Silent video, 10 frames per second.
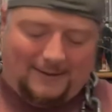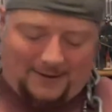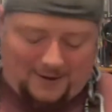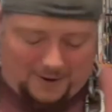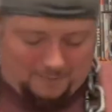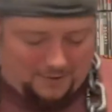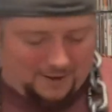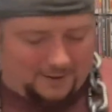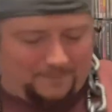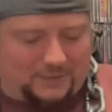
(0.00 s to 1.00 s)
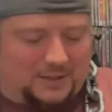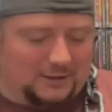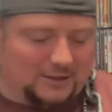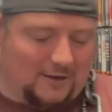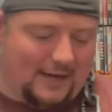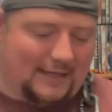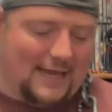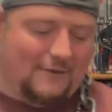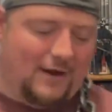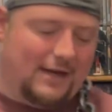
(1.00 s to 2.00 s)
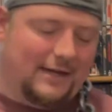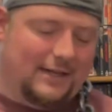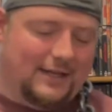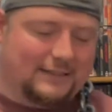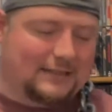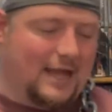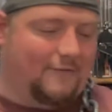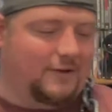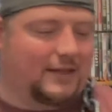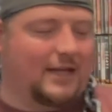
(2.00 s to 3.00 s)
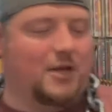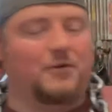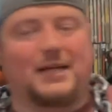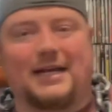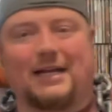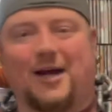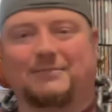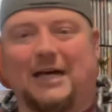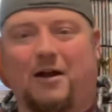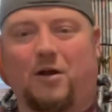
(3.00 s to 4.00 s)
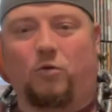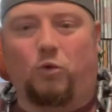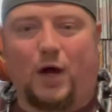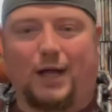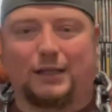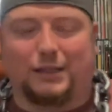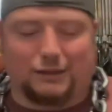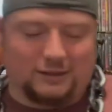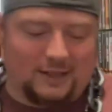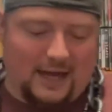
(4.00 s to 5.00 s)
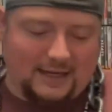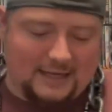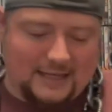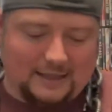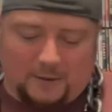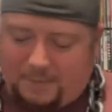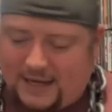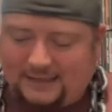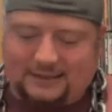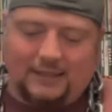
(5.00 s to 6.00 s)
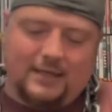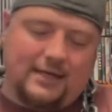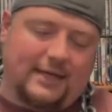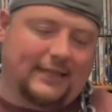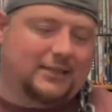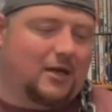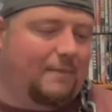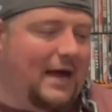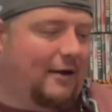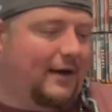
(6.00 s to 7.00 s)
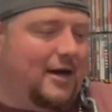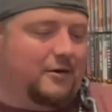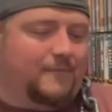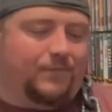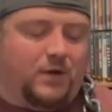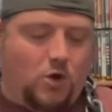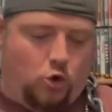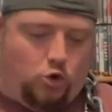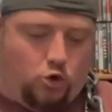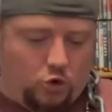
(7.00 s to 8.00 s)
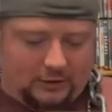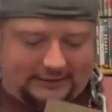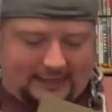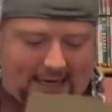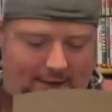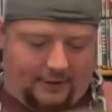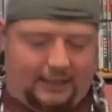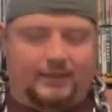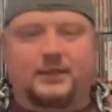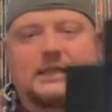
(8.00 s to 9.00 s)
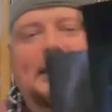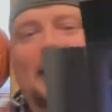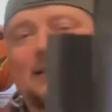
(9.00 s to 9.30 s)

oh, brother. So let's go ahead and get right into this. Everything you need comes out on one little neat little piece. Is there a background? Ooh, scary. It's a